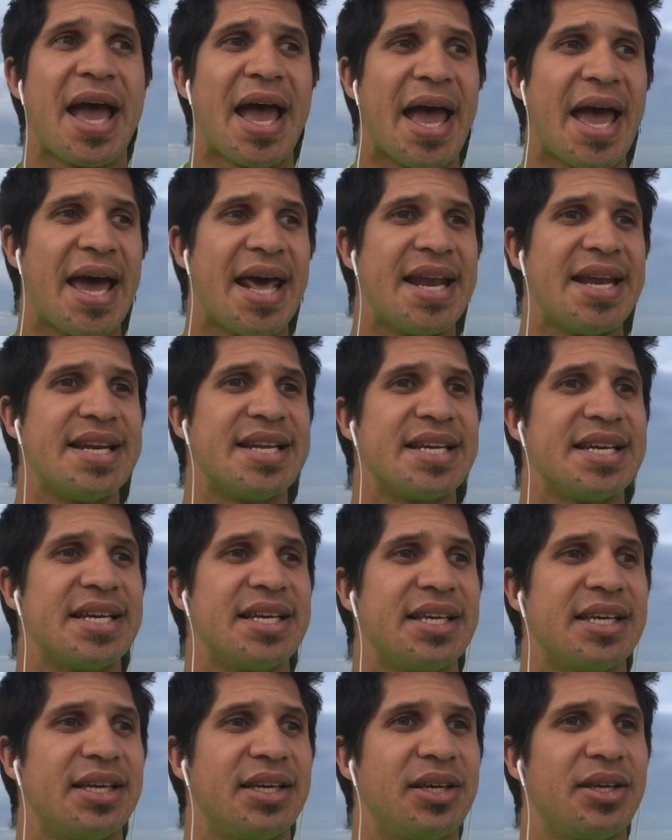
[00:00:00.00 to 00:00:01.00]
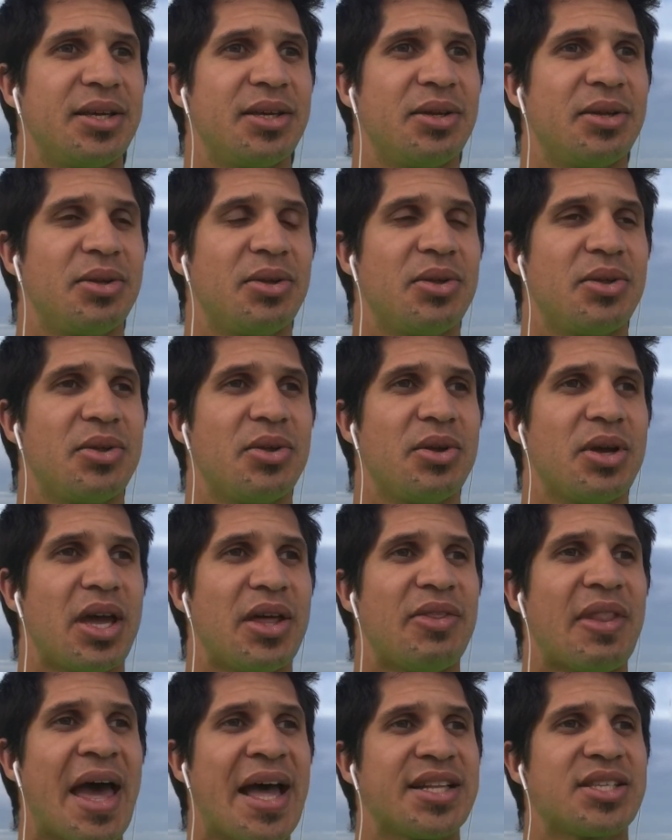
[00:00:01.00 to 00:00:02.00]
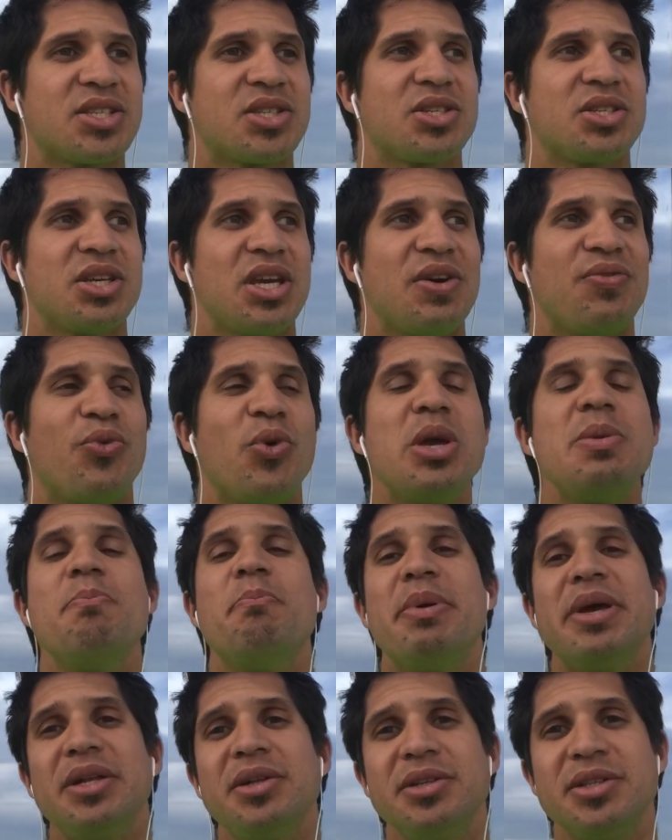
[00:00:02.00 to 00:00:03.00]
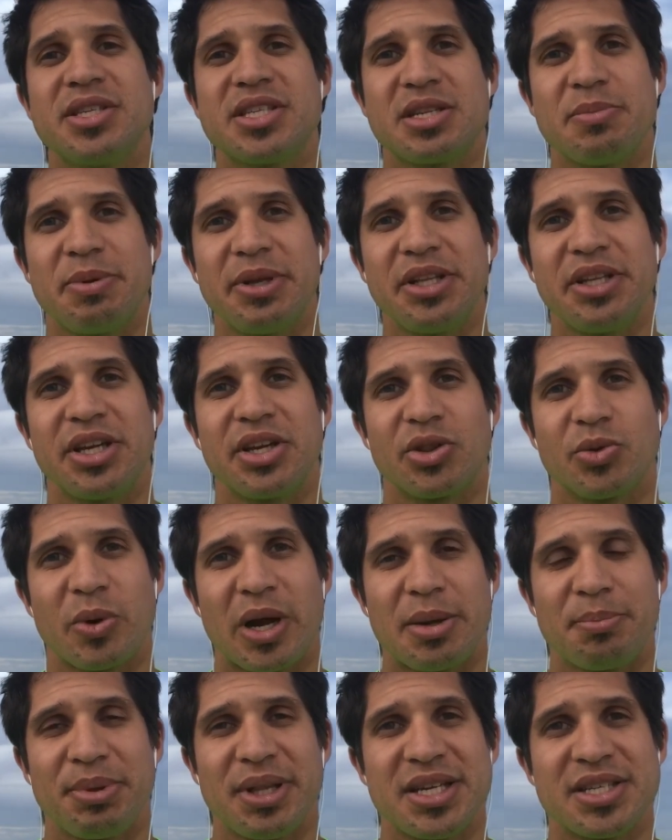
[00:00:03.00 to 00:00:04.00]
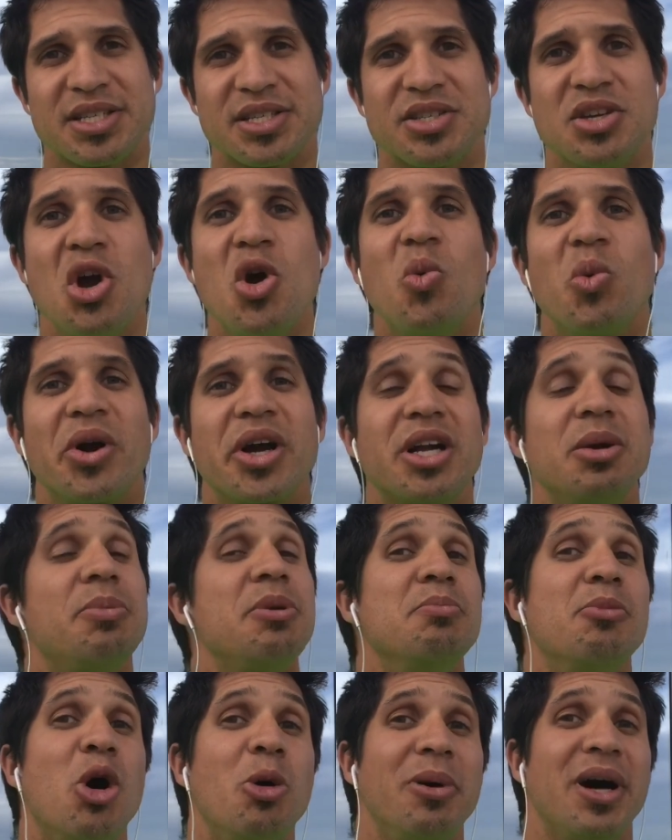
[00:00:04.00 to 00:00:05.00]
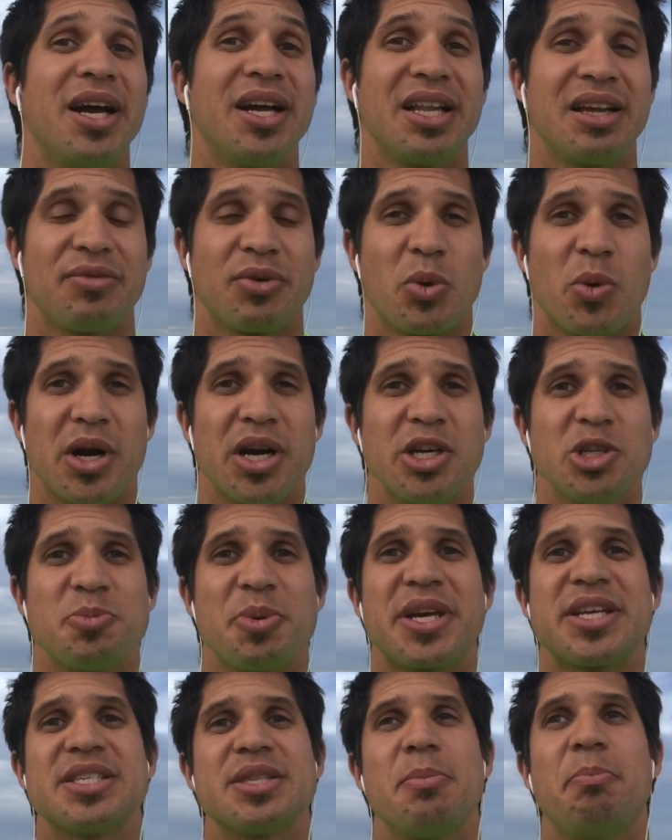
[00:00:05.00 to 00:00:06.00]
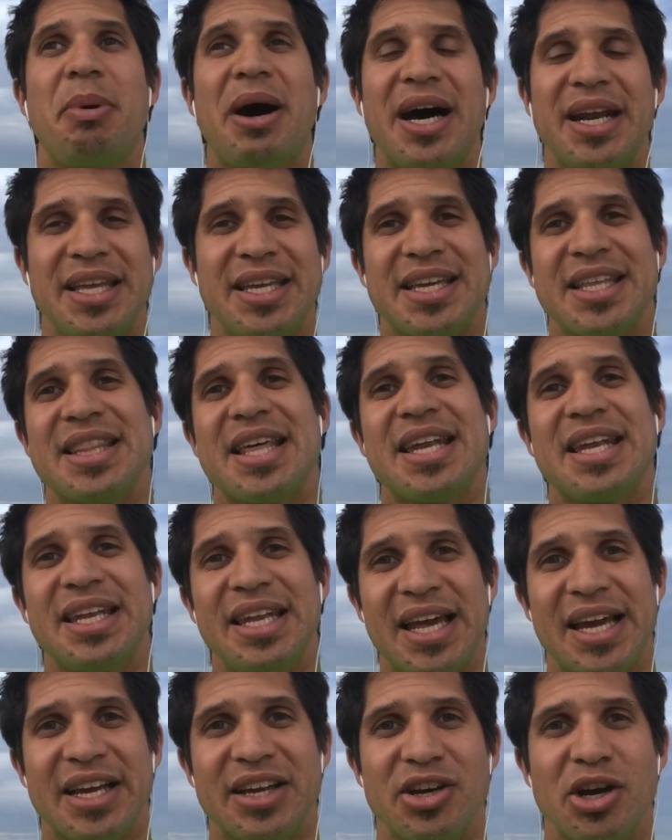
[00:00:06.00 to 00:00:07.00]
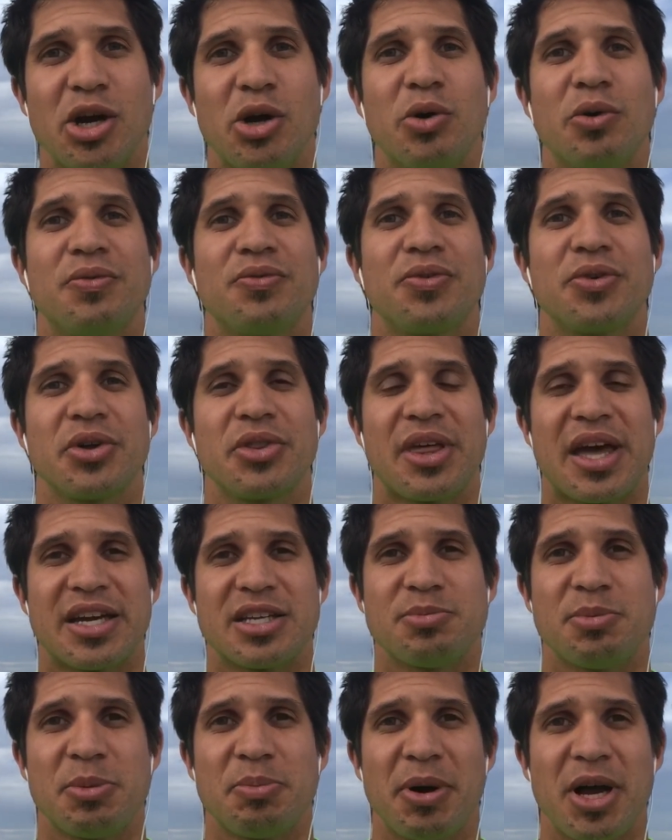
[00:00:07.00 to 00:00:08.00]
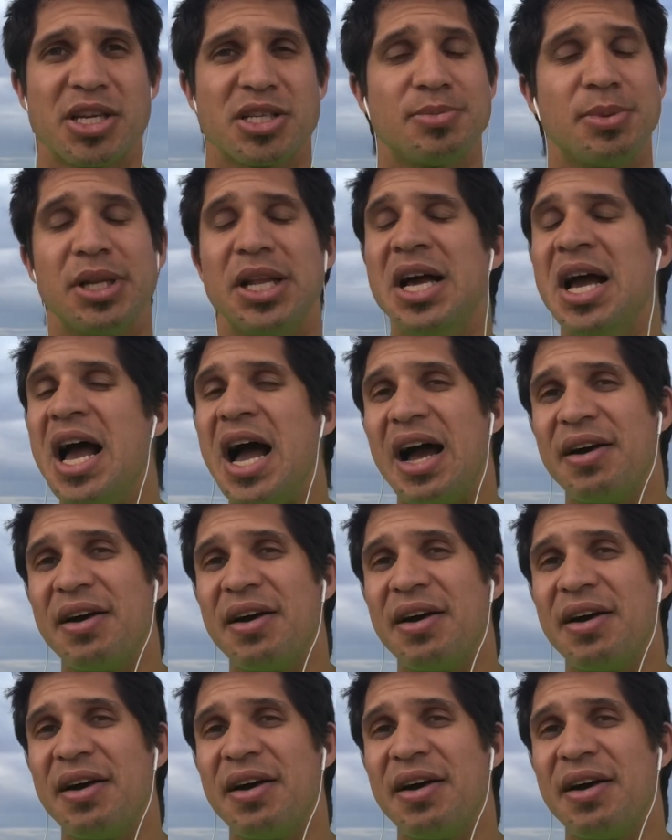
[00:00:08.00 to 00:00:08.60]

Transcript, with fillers: And that's, if we build stability in the right places, we're going to be mobile everywhere else because the body can then let go for that to be possible.